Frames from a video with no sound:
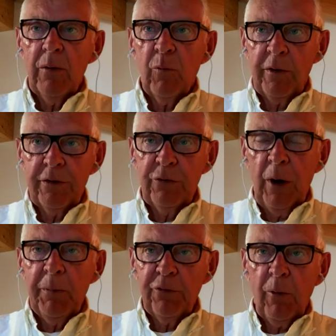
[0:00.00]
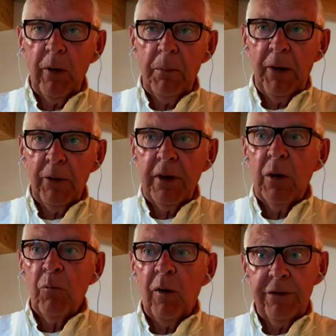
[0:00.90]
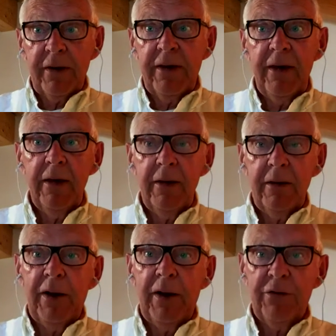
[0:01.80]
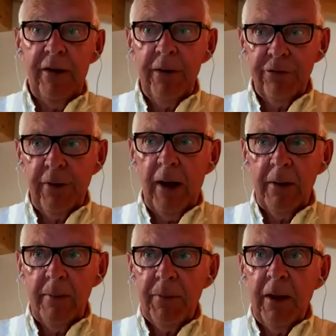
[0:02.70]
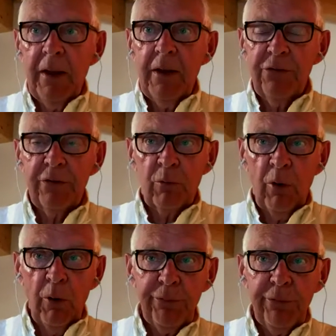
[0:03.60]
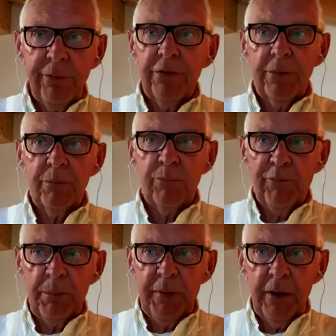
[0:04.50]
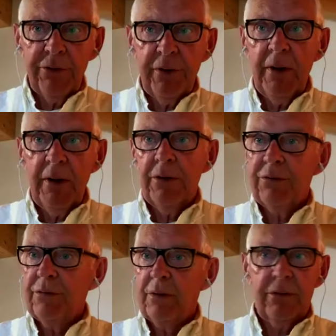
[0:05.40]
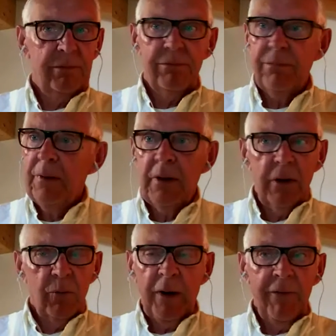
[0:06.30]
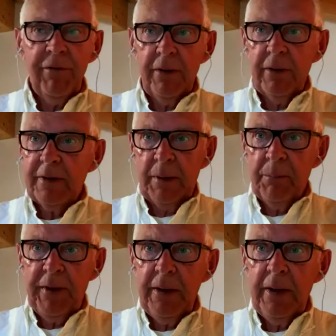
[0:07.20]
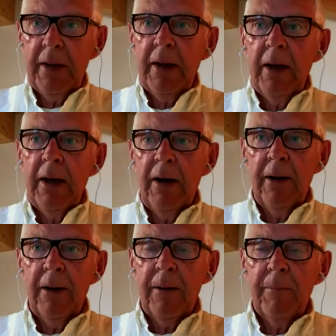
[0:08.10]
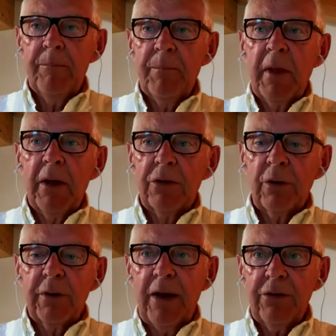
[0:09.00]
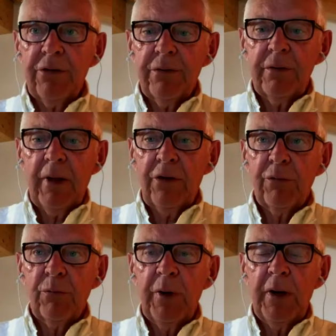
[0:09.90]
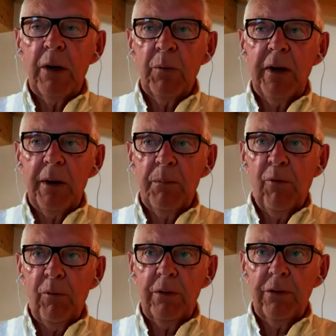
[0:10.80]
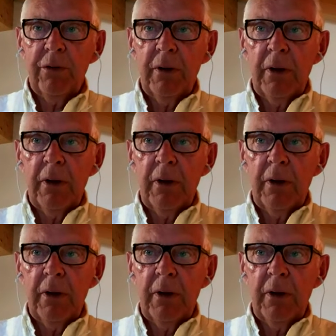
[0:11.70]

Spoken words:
what the job is all about, what the key criteria are. Is it growth? Is it profitability? Is it whatever it can be? So that's really, really important.